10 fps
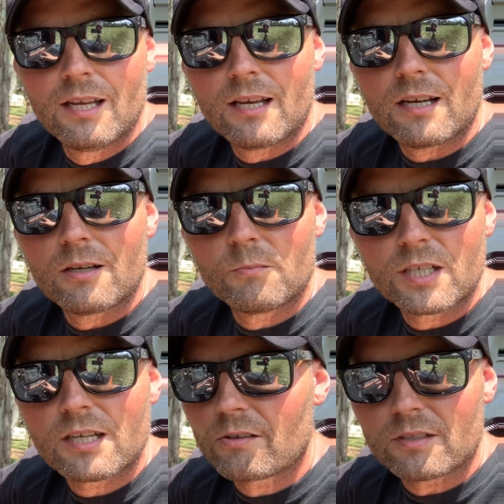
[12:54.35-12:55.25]
We're
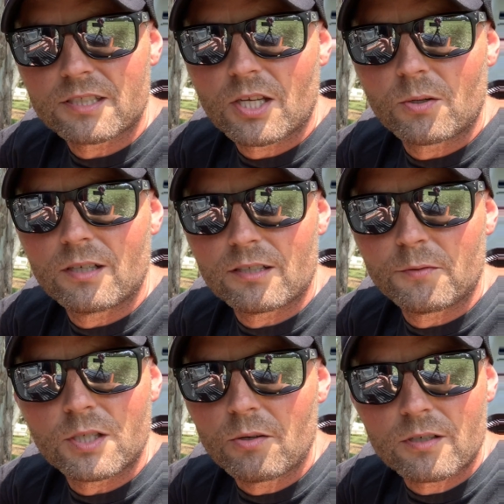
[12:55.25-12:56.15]
currently towing, if
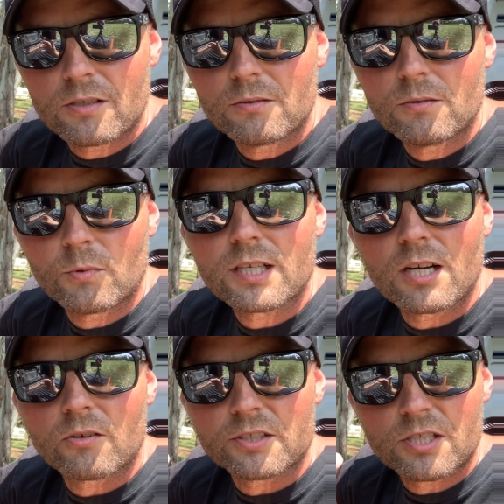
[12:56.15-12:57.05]
you don't know, we're
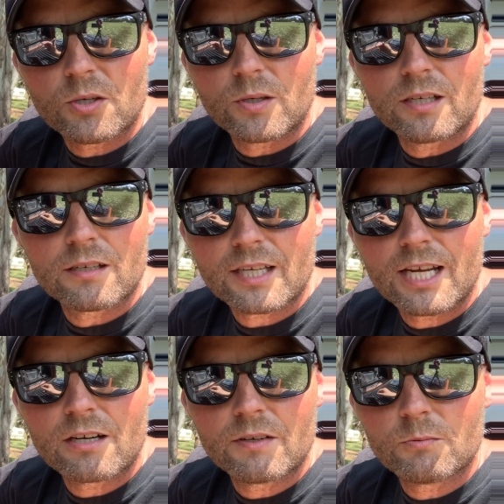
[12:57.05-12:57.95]
currently towing a
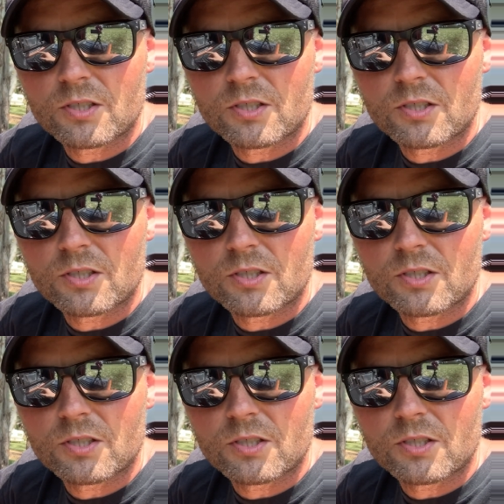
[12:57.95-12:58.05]
caravan.